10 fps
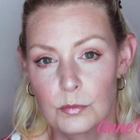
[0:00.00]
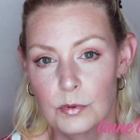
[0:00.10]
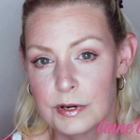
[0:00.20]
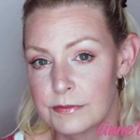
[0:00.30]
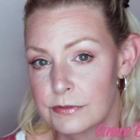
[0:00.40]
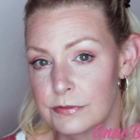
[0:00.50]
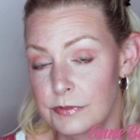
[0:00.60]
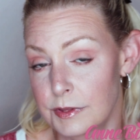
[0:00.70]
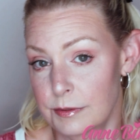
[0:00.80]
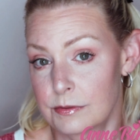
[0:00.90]
one of
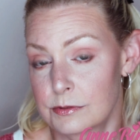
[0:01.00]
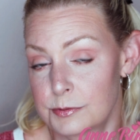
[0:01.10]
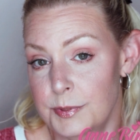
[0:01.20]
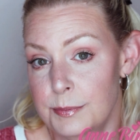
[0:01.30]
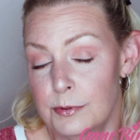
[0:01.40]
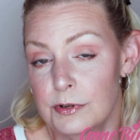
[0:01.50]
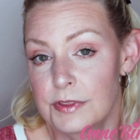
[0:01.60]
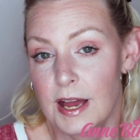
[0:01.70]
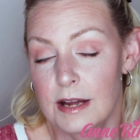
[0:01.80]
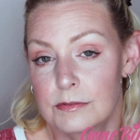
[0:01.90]
those people
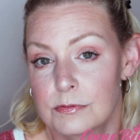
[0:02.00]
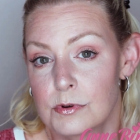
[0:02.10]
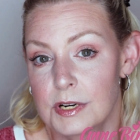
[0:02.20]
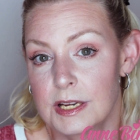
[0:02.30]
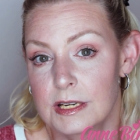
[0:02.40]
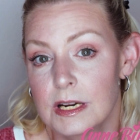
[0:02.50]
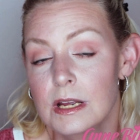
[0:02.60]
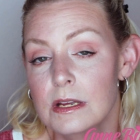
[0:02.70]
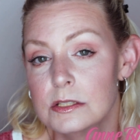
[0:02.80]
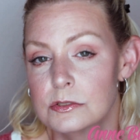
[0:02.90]
that have worn it
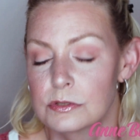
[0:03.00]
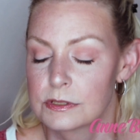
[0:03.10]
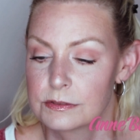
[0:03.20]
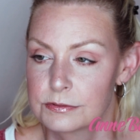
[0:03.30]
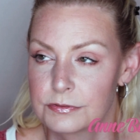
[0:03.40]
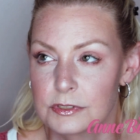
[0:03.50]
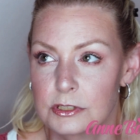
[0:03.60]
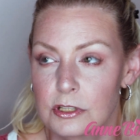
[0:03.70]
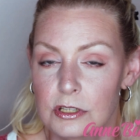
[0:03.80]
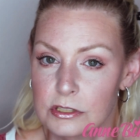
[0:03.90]
sort of
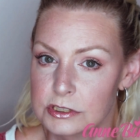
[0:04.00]
long